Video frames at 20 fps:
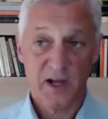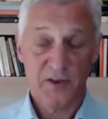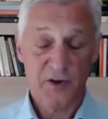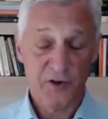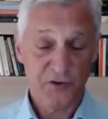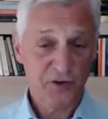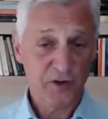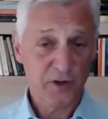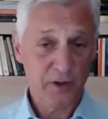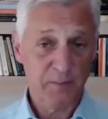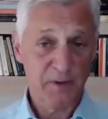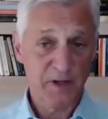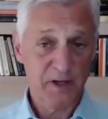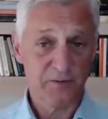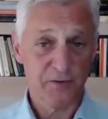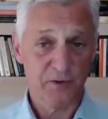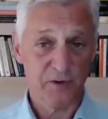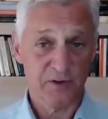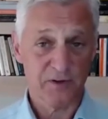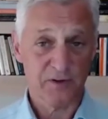There's still a
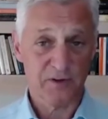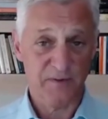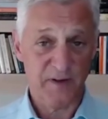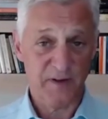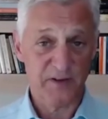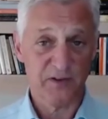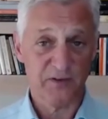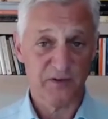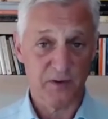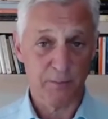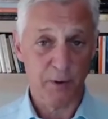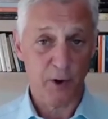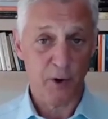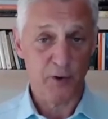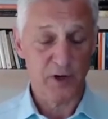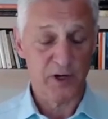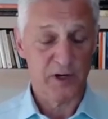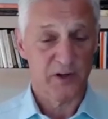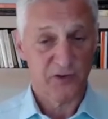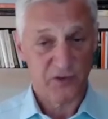meaningful defensive
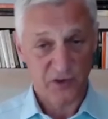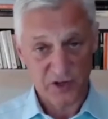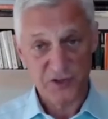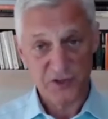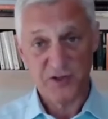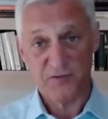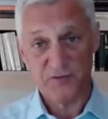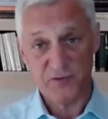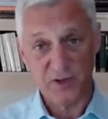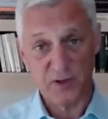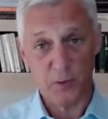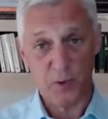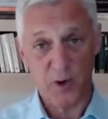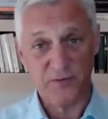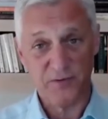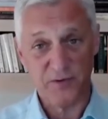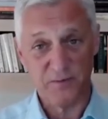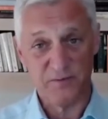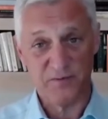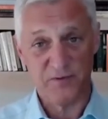component. It shifted away
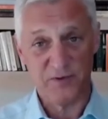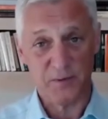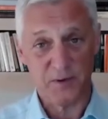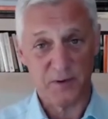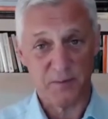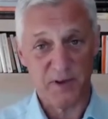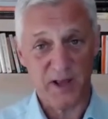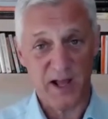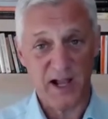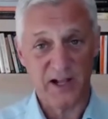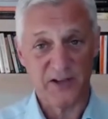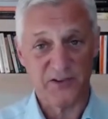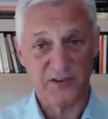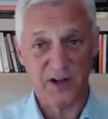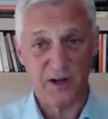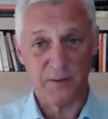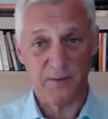from, from compliance